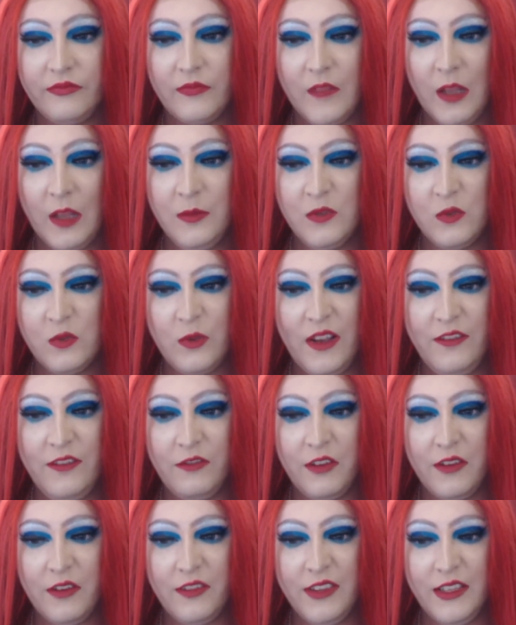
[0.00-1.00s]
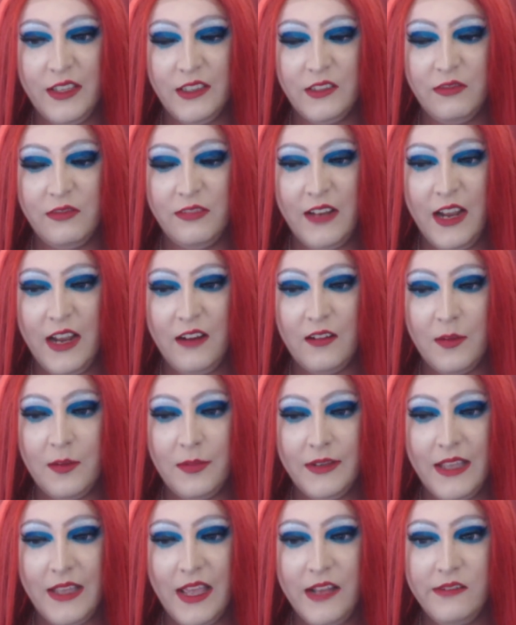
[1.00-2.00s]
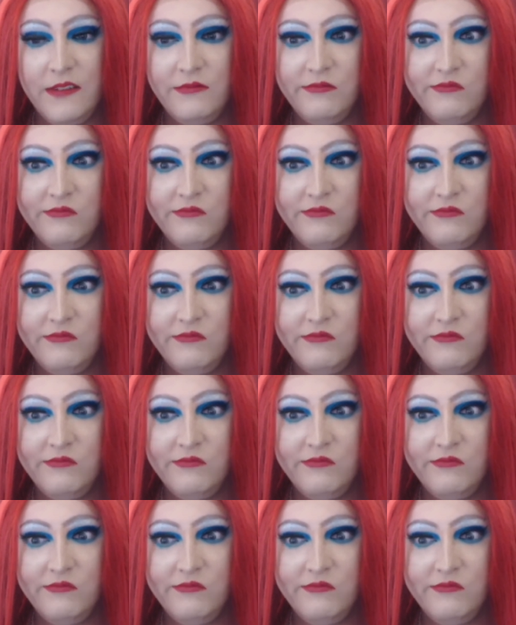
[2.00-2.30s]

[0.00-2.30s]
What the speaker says: I'm just waiting for everything to flare up again.